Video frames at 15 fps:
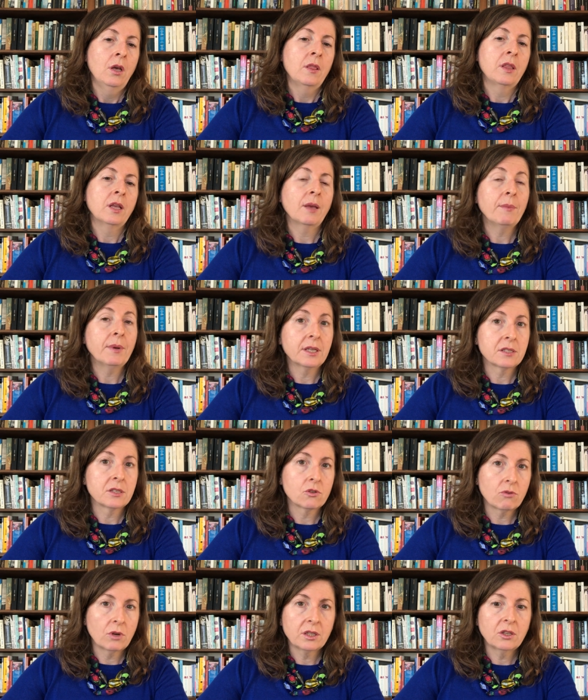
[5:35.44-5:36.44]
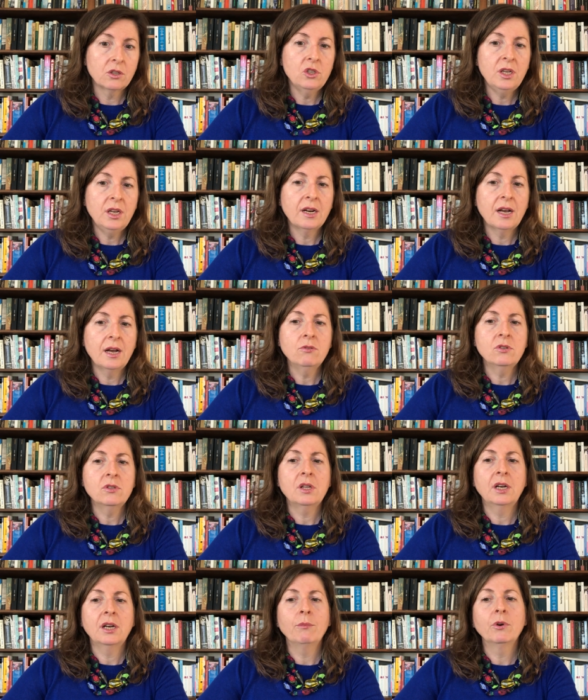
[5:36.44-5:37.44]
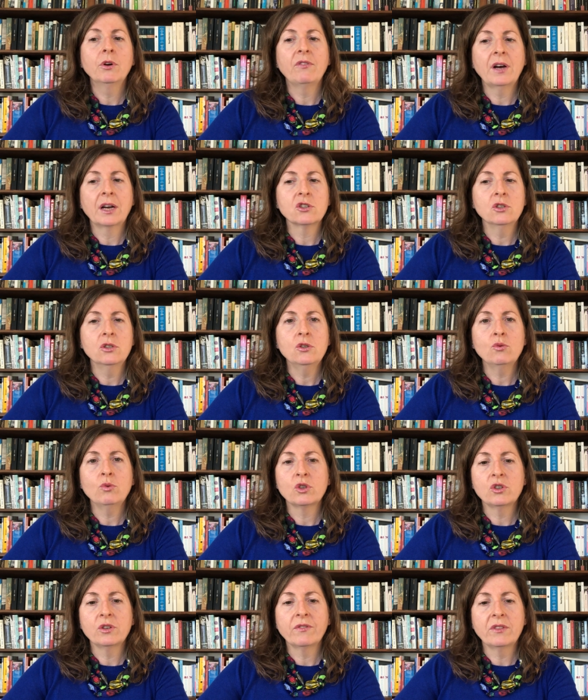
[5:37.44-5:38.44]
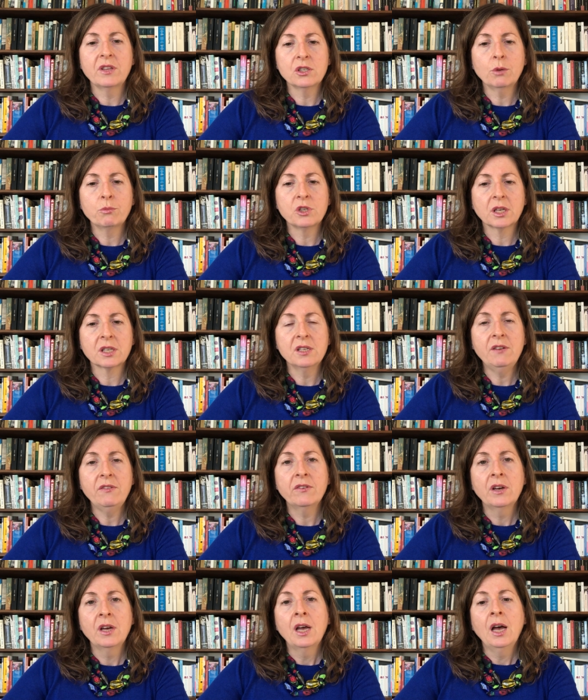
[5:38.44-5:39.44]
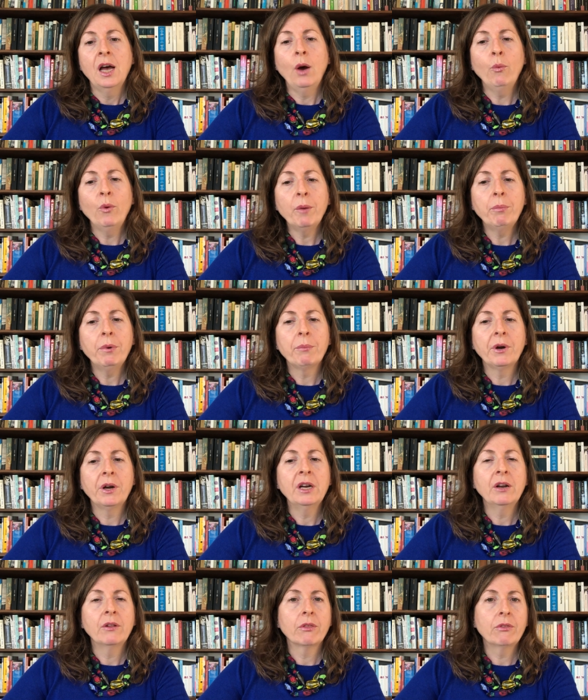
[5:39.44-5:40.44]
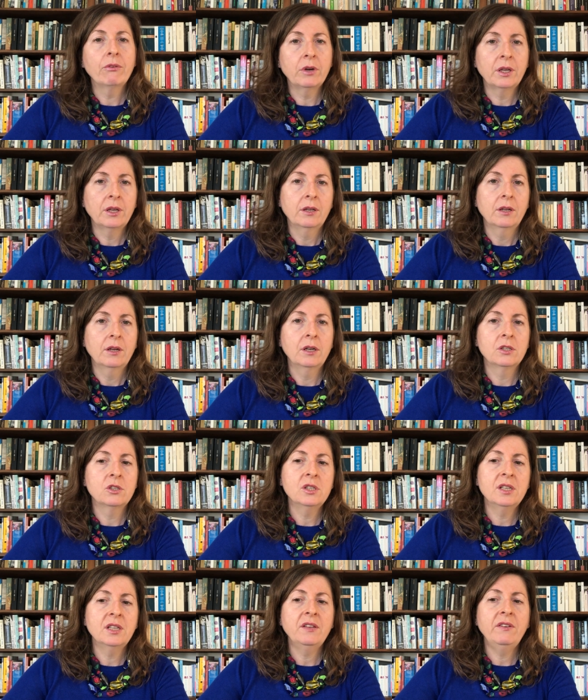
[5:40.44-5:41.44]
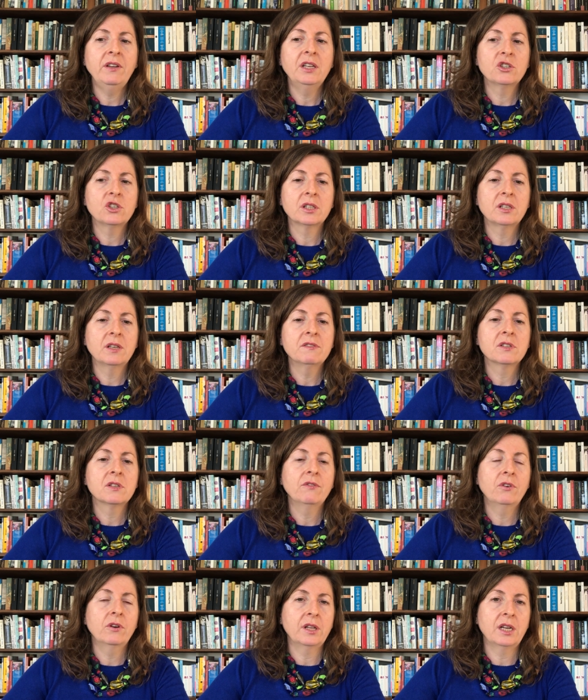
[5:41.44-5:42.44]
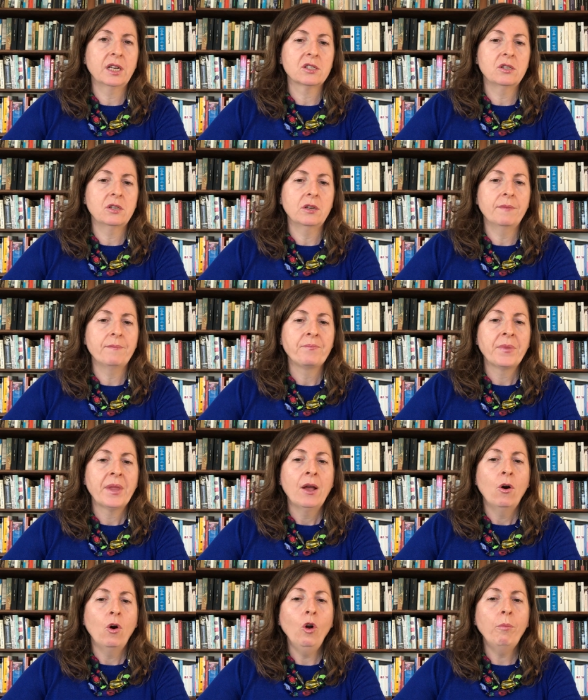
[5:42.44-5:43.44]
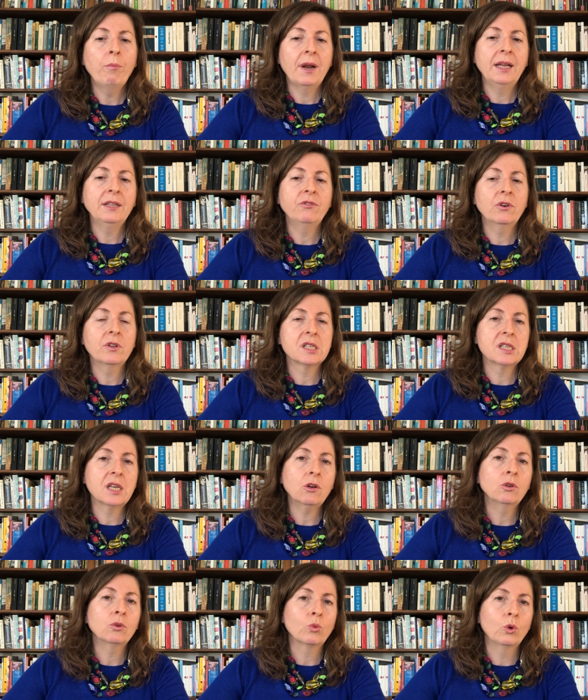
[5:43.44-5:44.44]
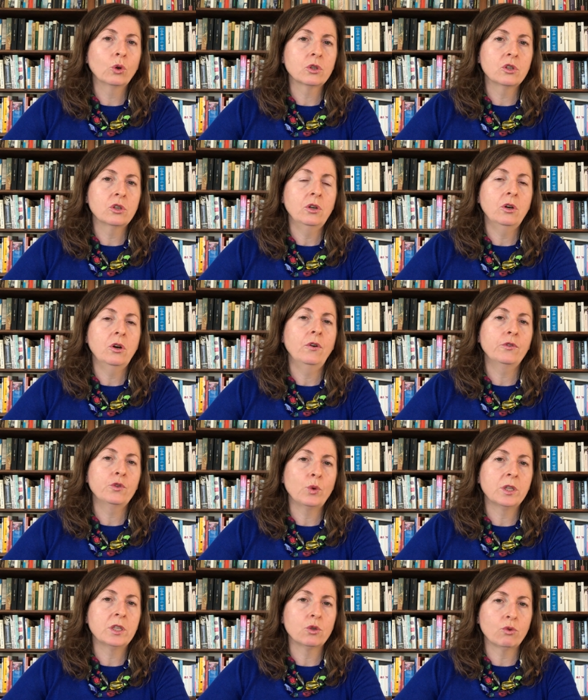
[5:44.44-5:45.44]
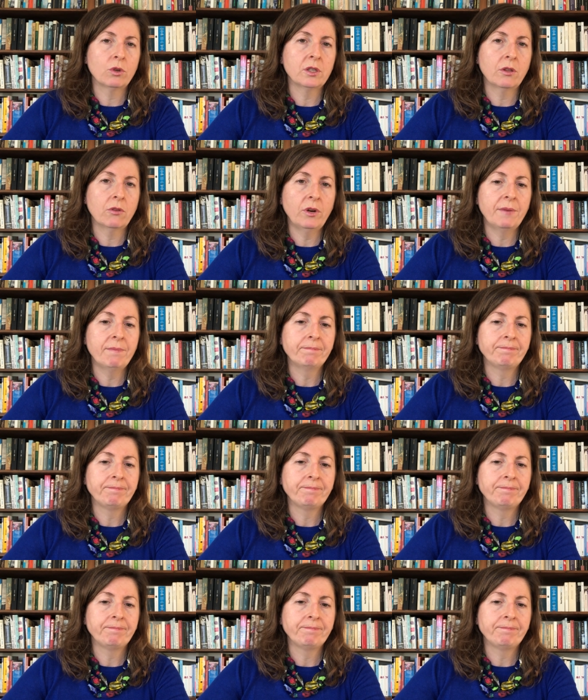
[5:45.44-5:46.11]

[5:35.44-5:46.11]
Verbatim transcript: The chemicals strategy announced a number of actions to achieve this objective, and we are preparing three legislative initiatives for the next year, all planned for the second quarter of 2023.